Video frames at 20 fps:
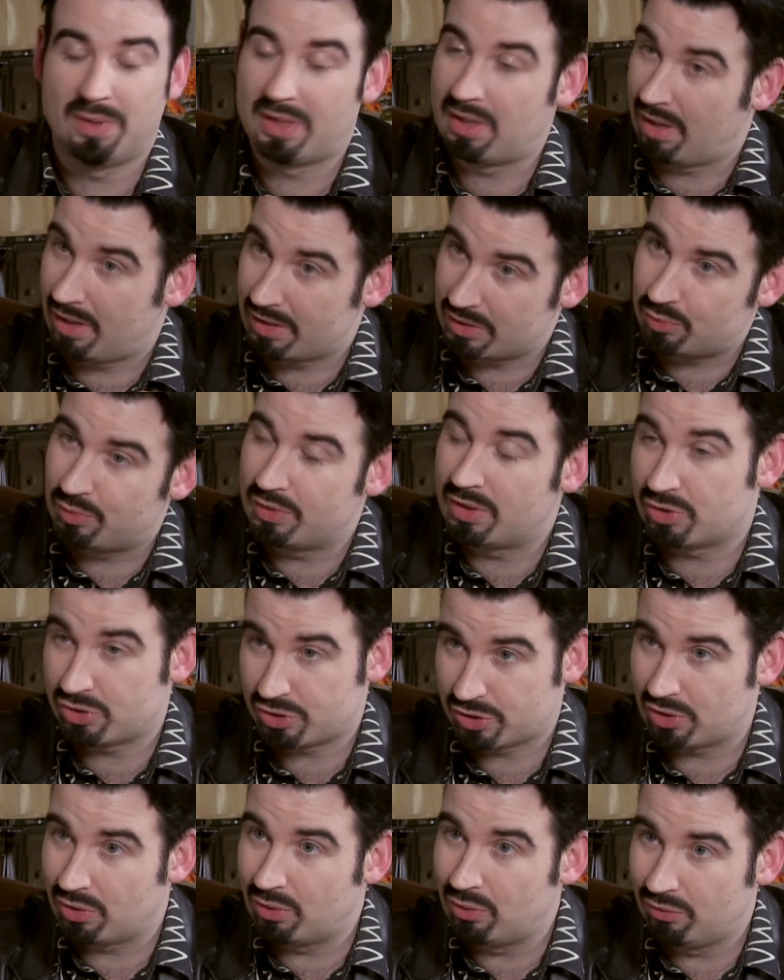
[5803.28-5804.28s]
because we are
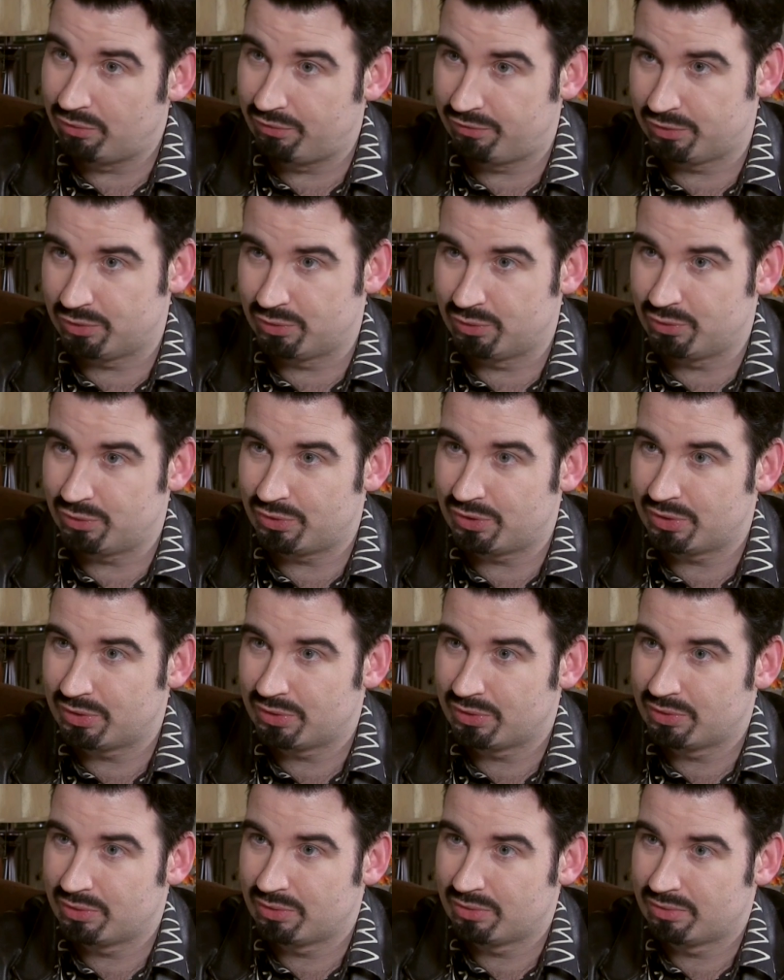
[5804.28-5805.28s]
soul food
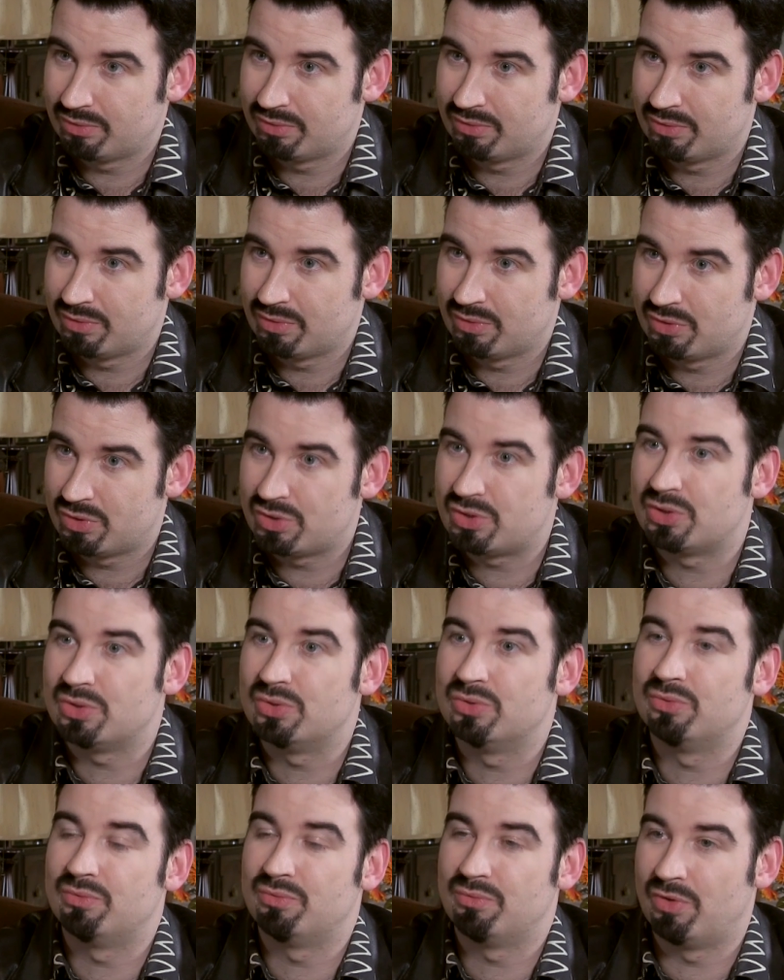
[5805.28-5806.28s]

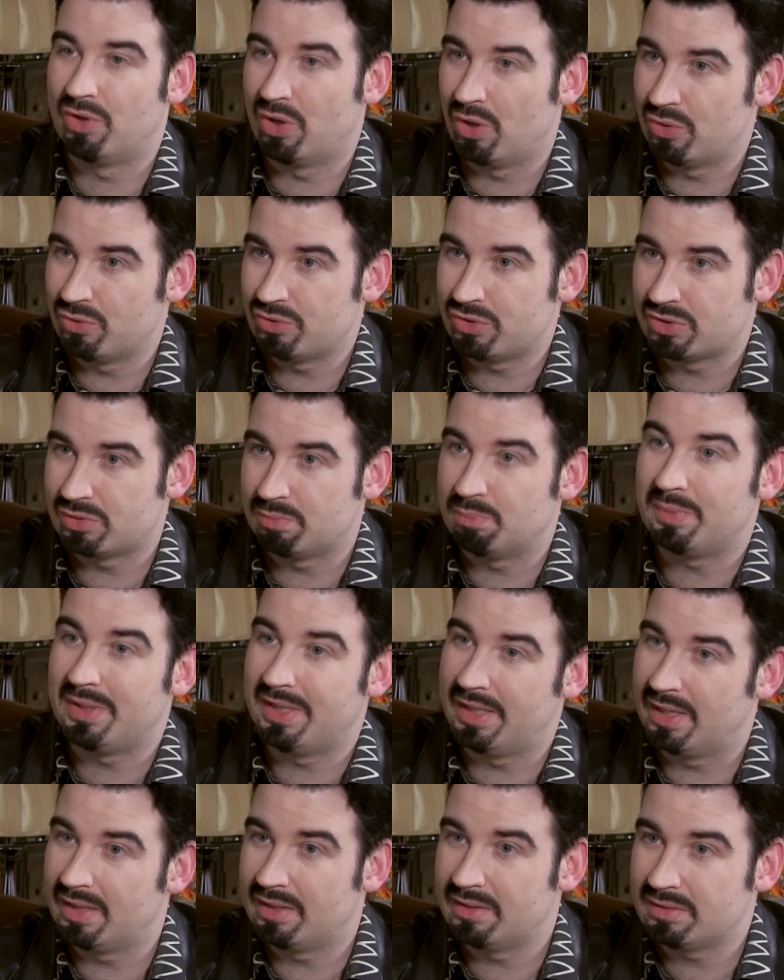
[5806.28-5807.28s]
to those
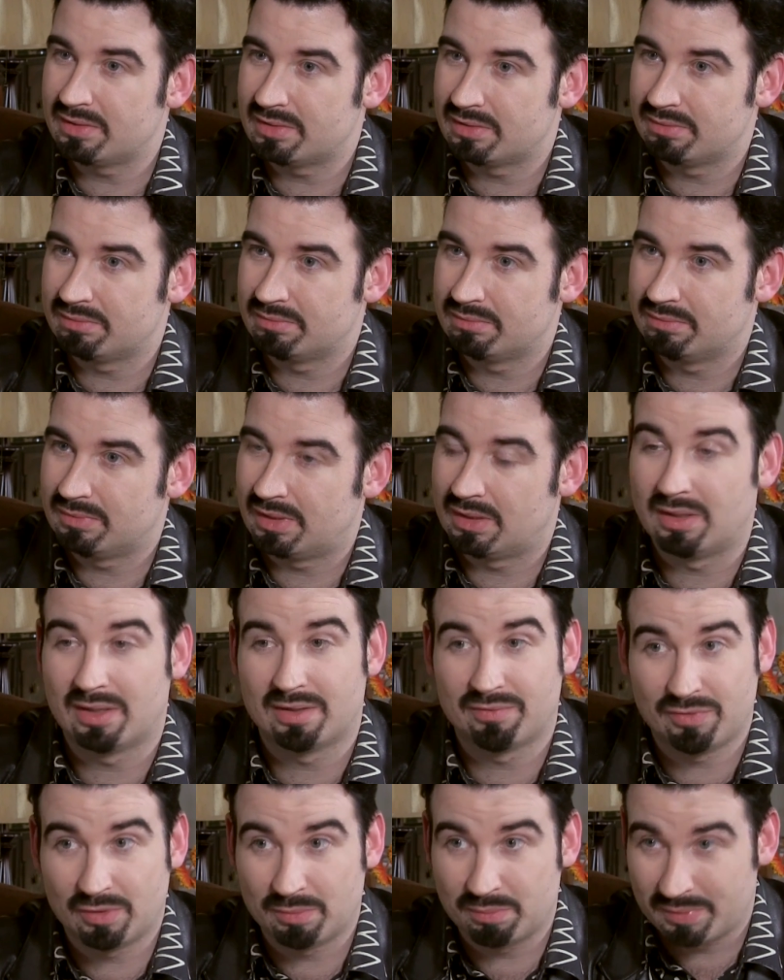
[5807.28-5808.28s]
beings. A
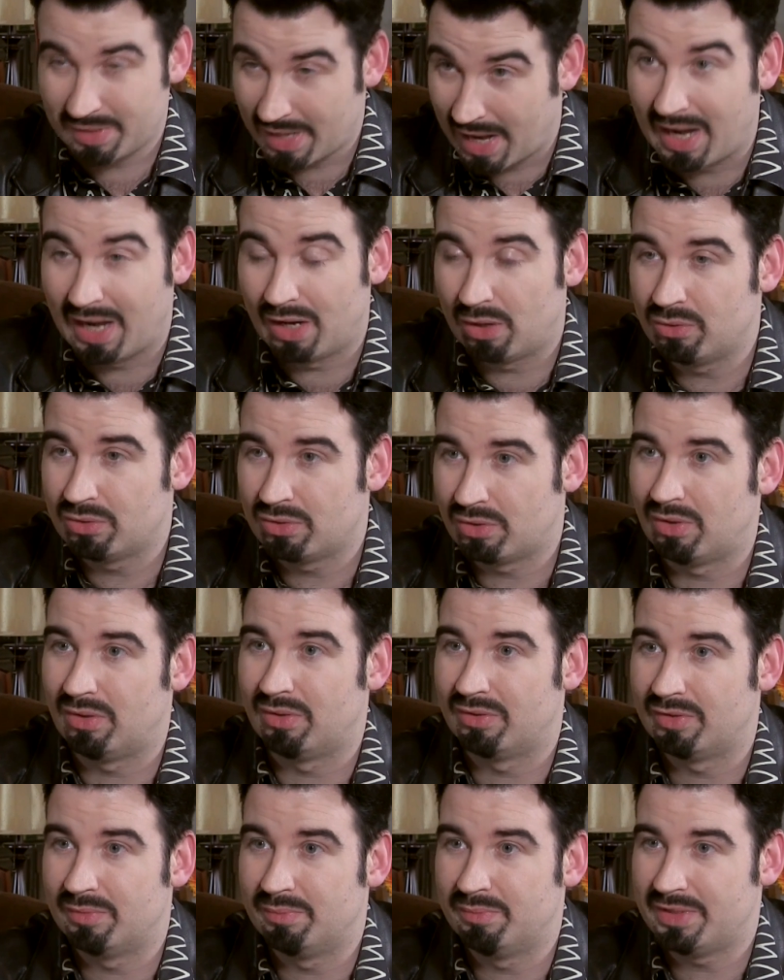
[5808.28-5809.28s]
lot of them now
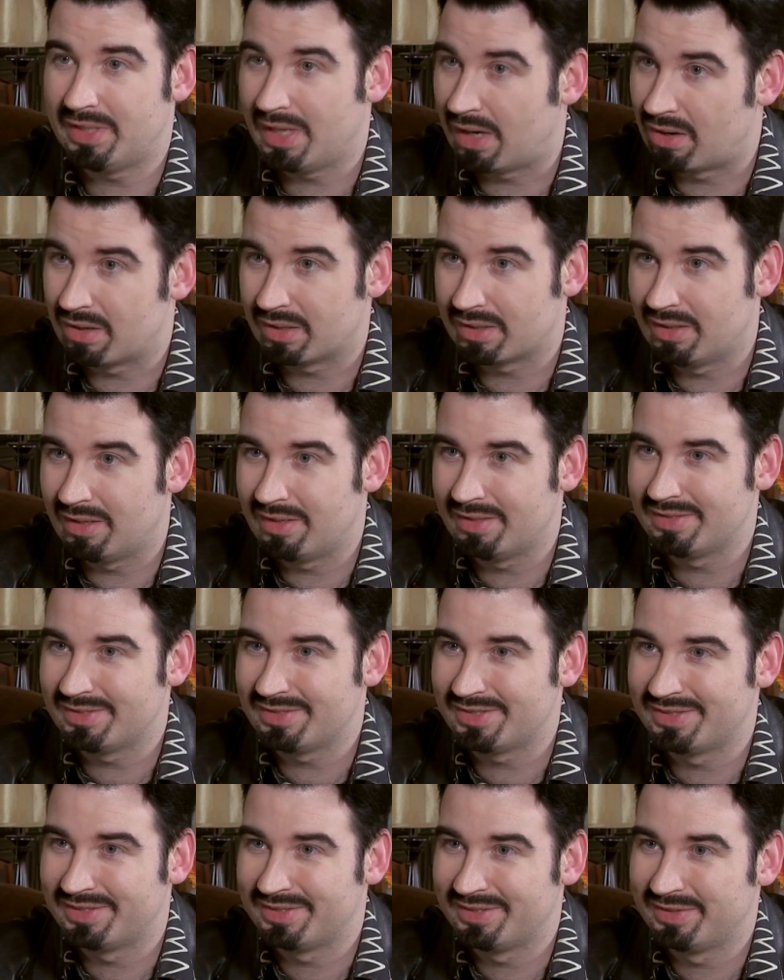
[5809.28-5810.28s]
call them the
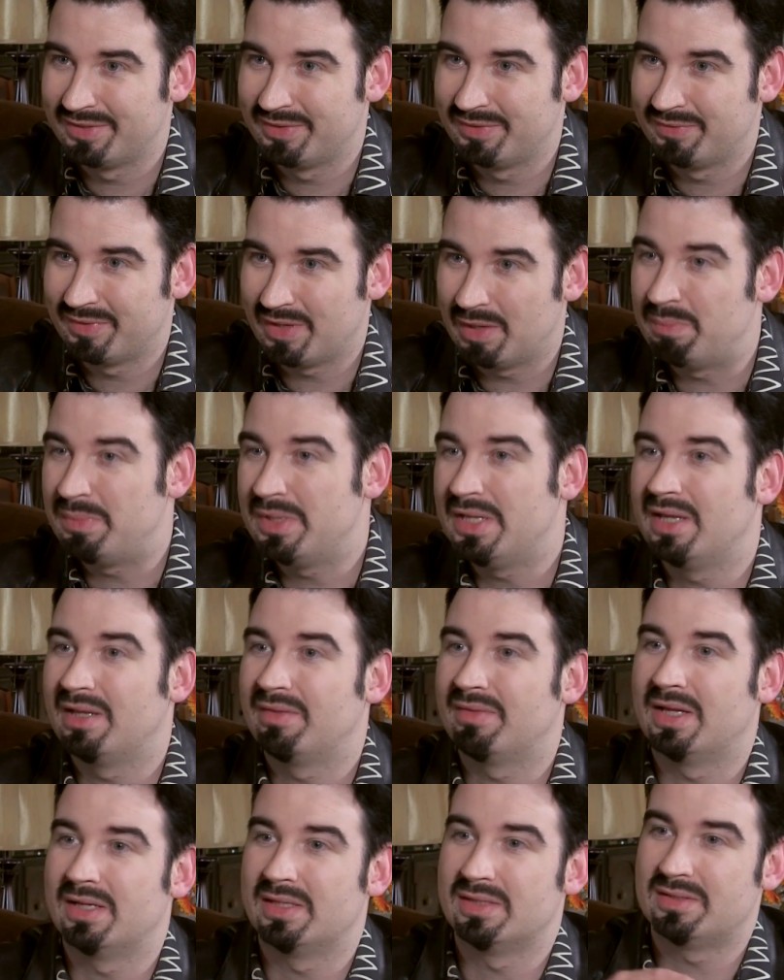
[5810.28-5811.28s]
archons, a
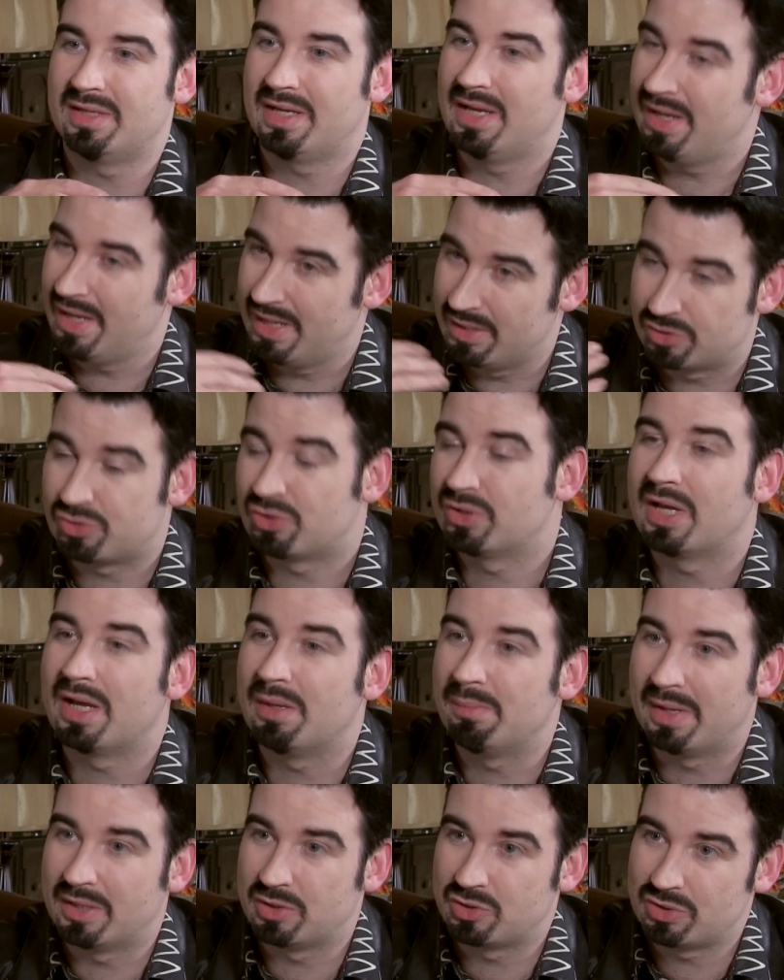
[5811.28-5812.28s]
being that is
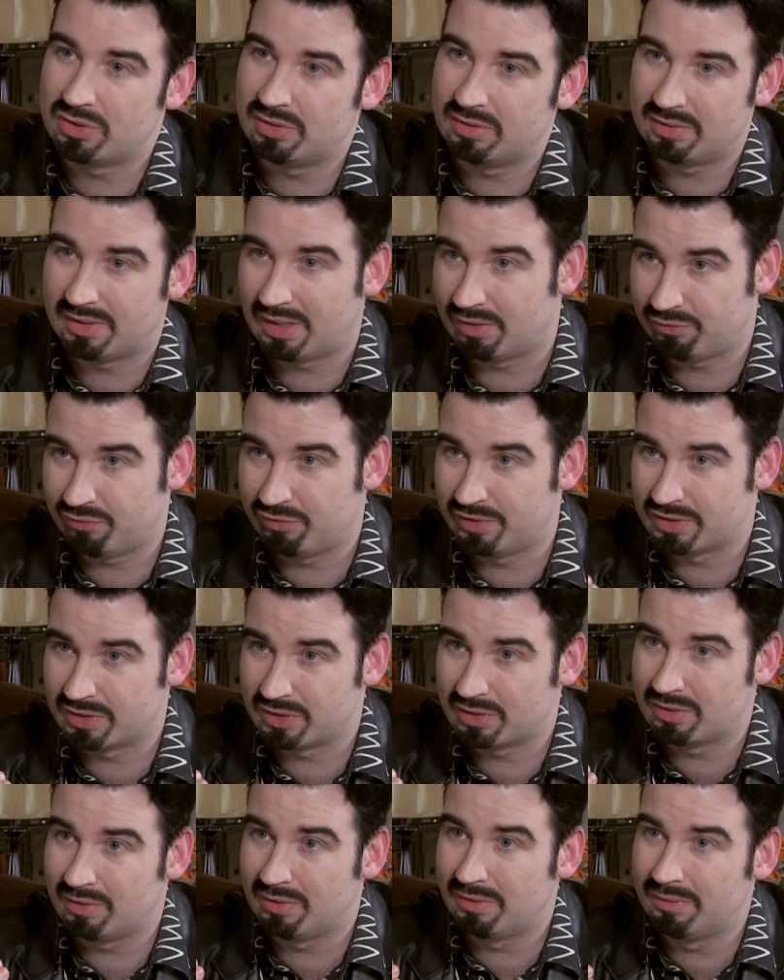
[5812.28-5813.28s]
interdimensional, not
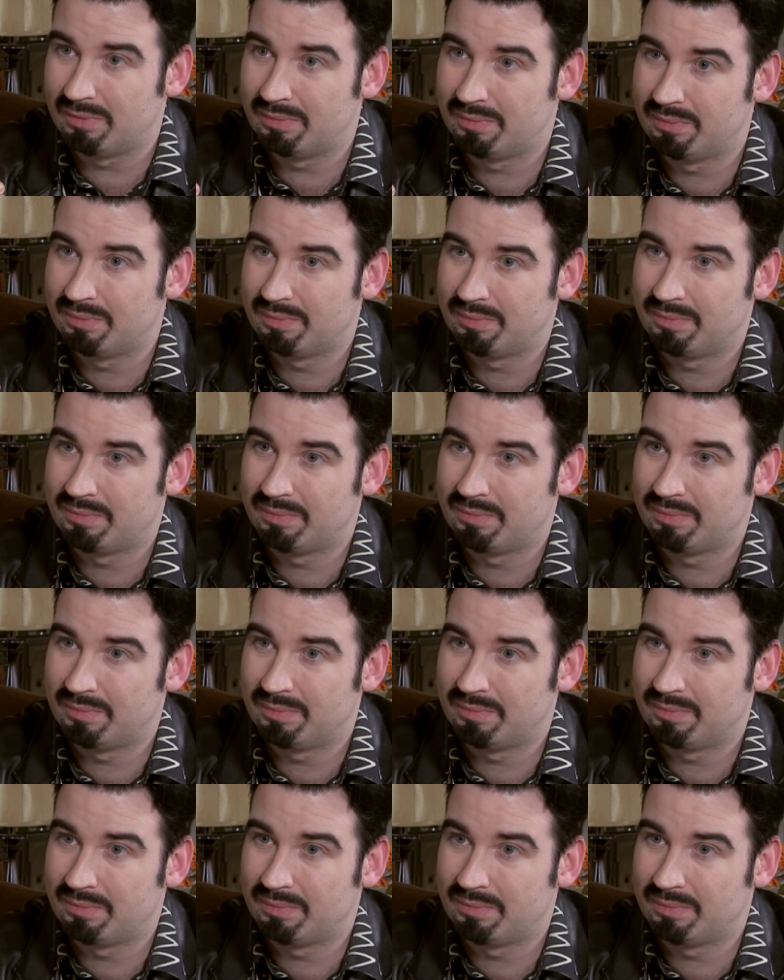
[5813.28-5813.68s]
physical,